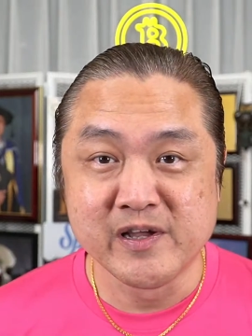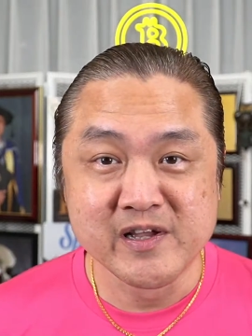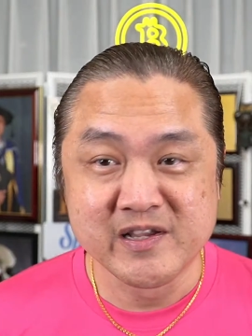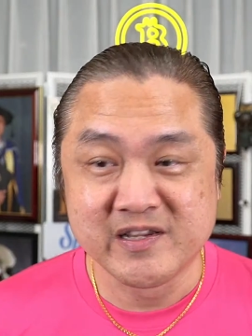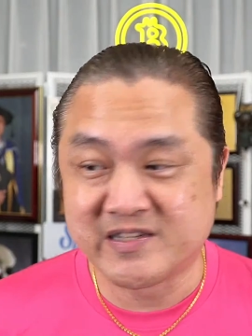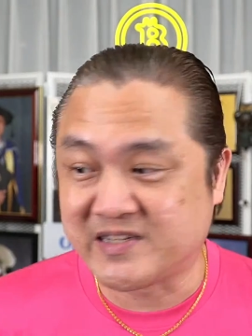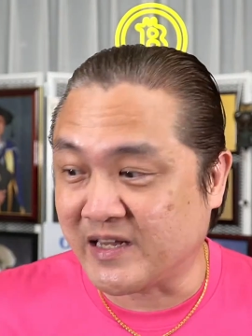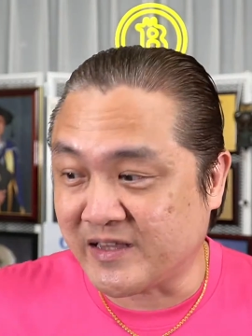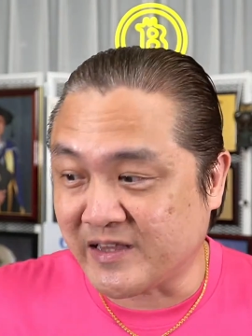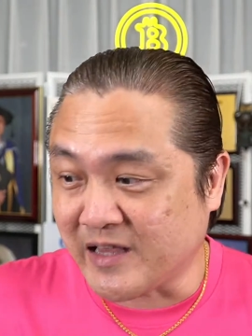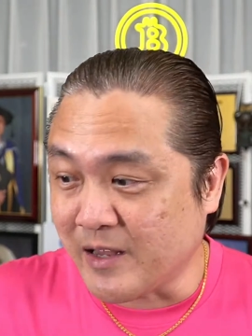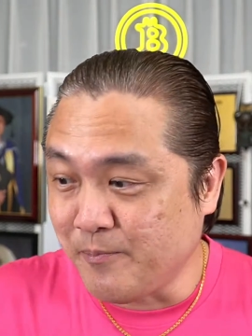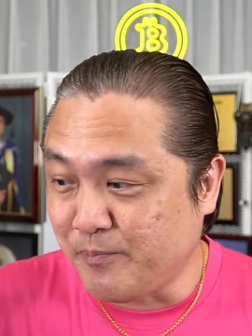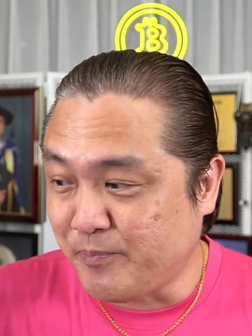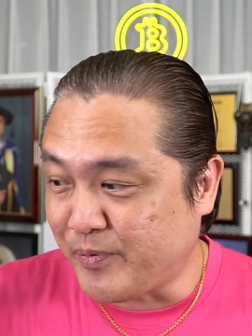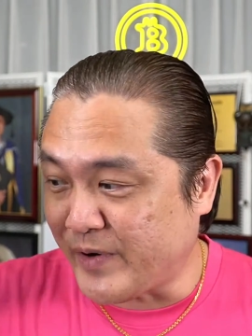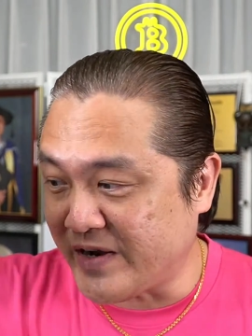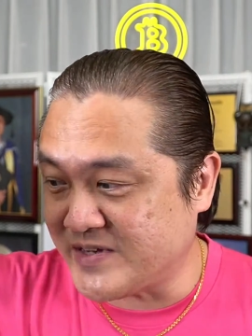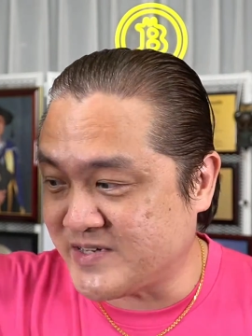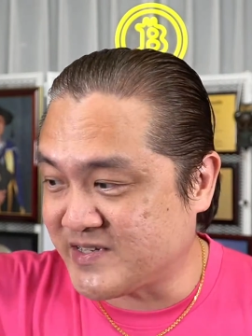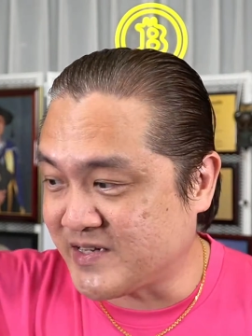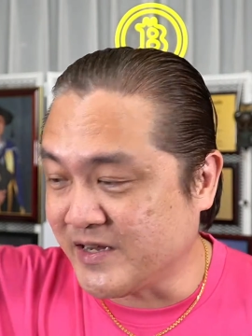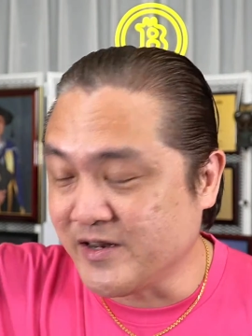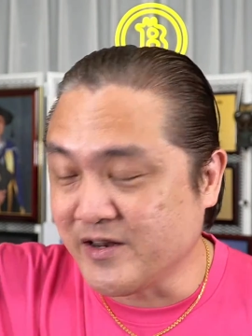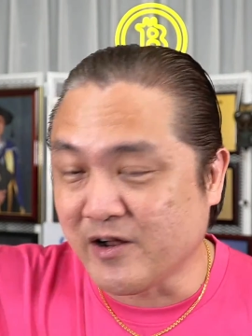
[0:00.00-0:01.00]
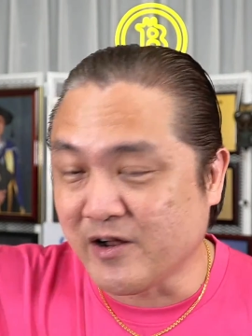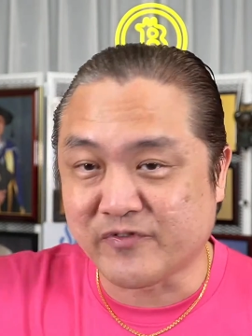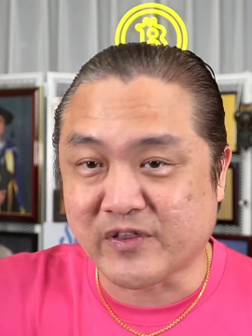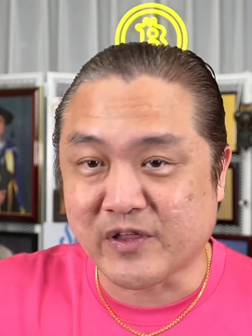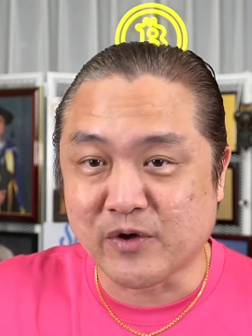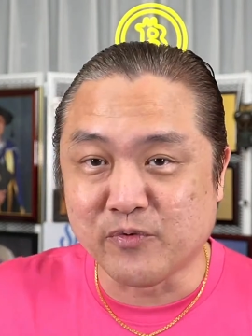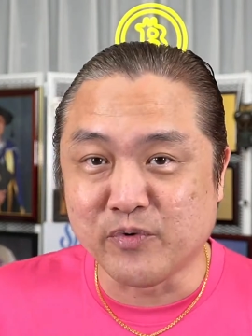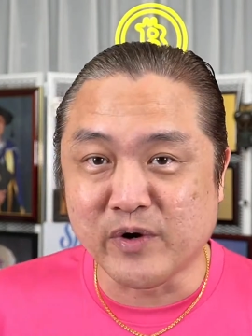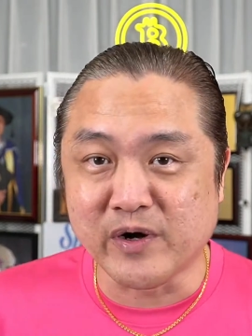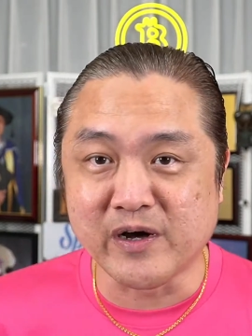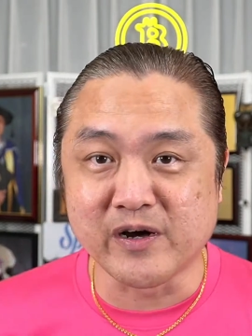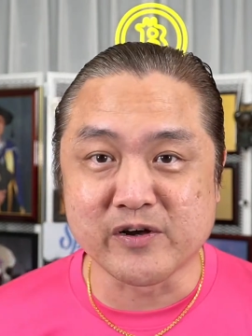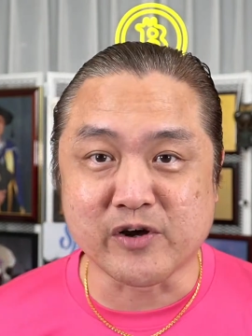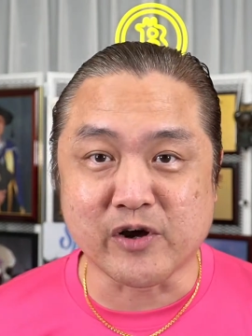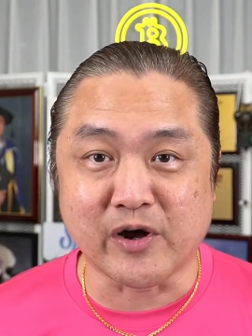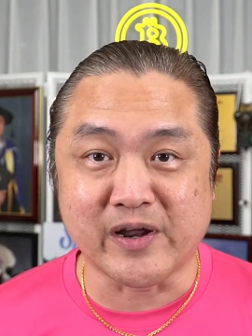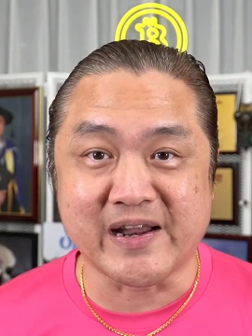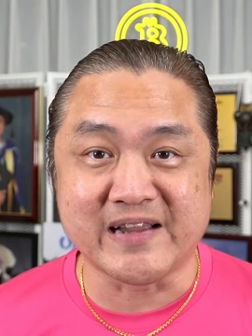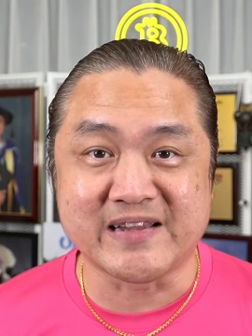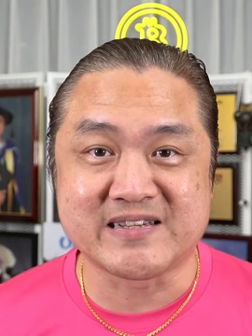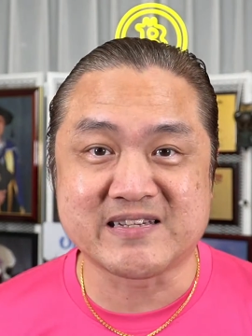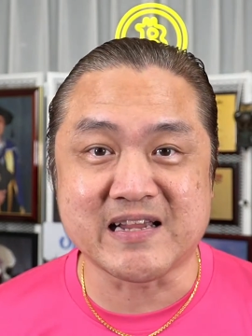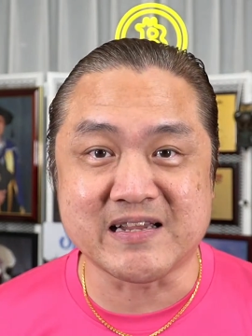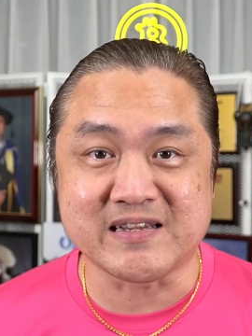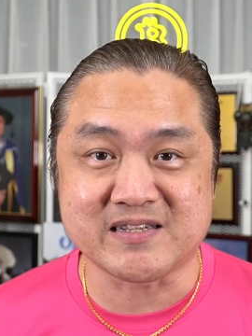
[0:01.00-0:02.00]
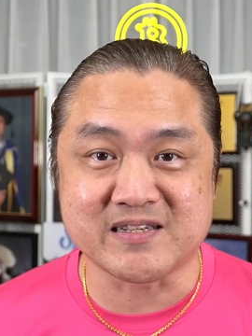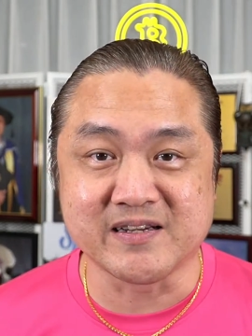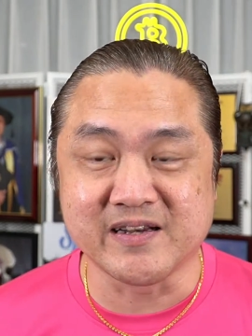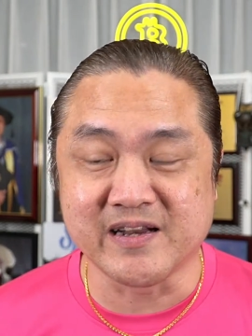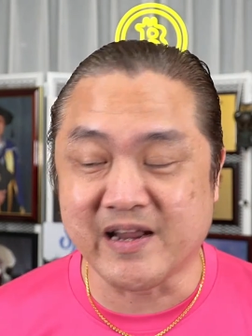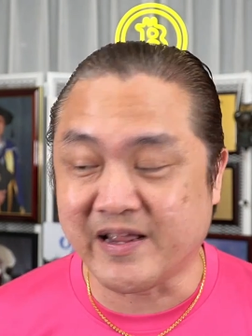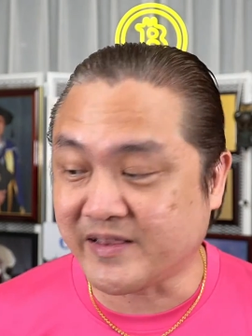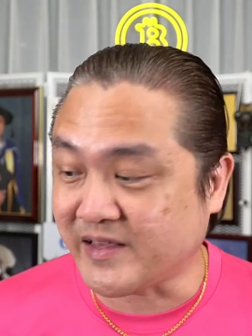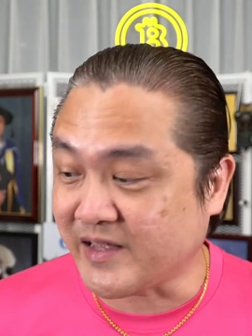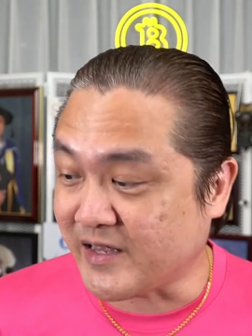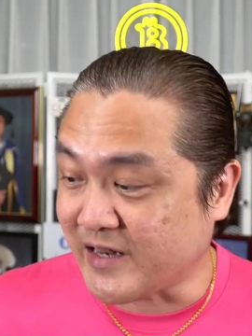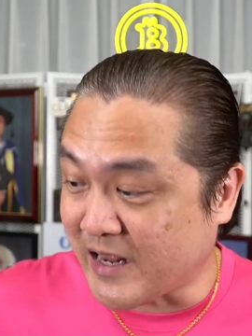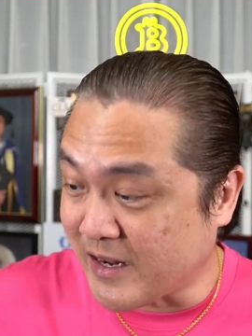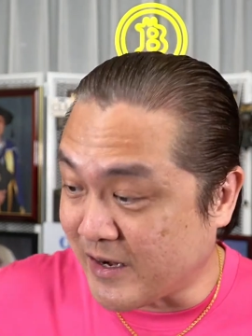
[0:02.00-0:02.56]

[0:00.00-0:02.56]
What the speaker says: certain president of the world got assassinated